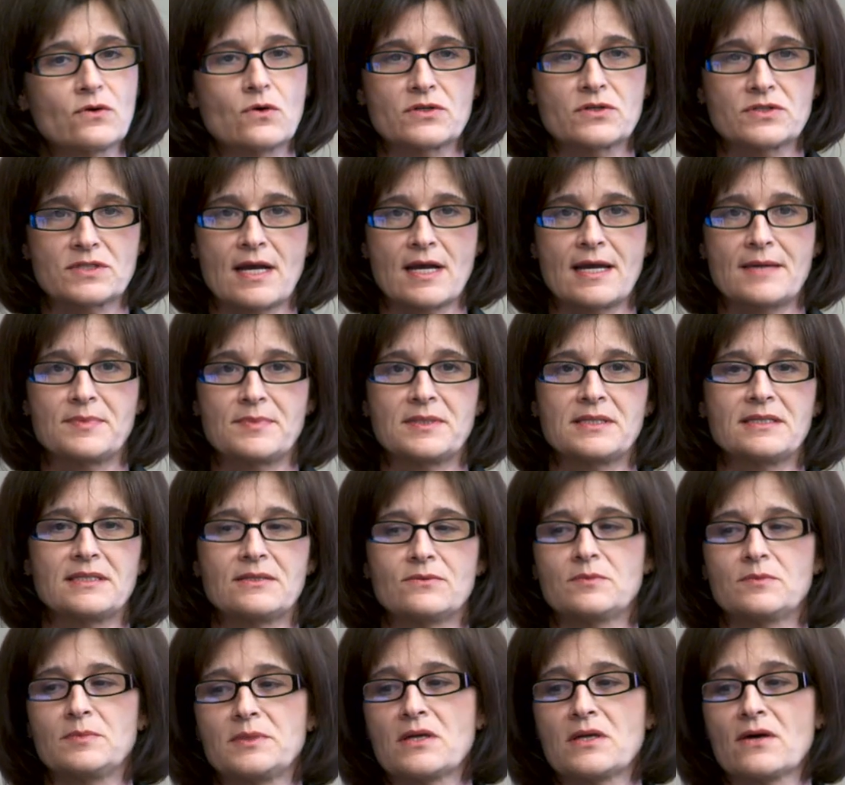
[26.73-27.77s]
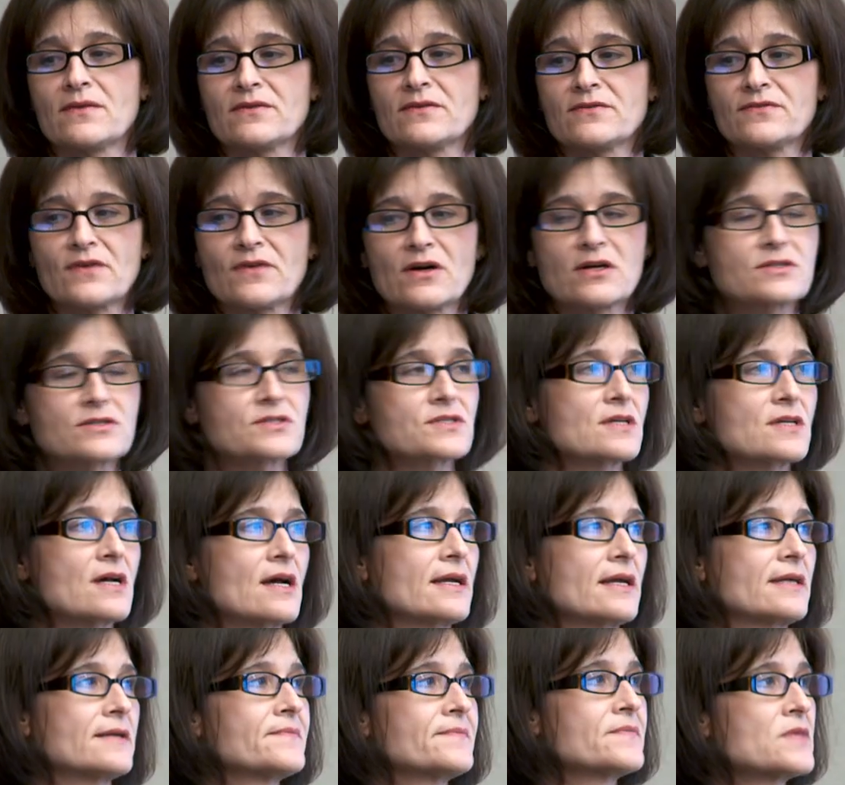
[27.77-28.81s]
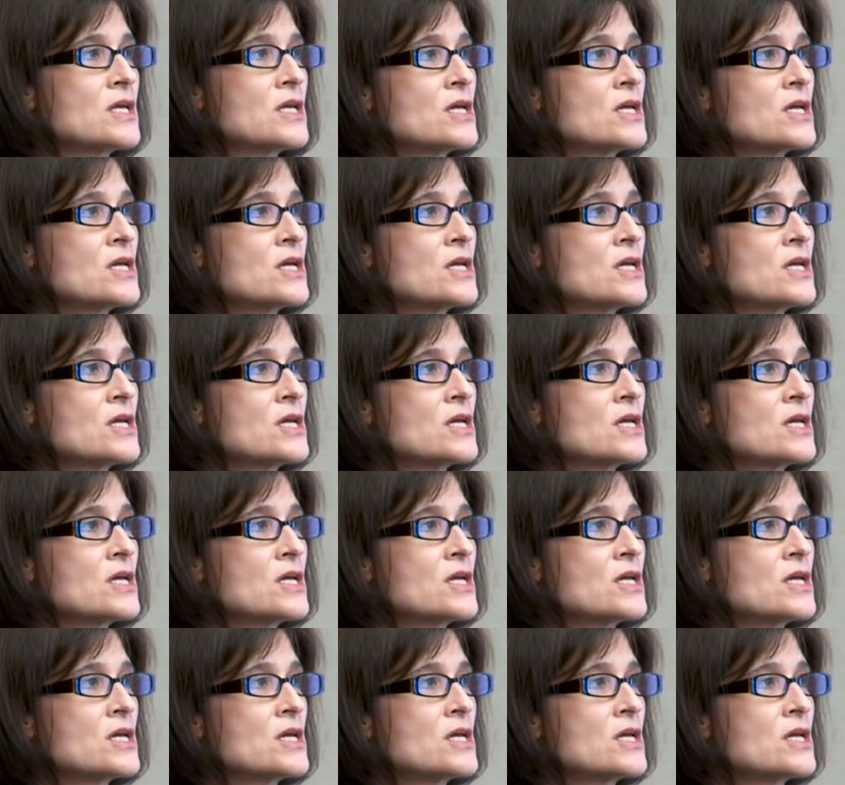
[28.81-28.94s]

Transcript: course IPD would be on the far side.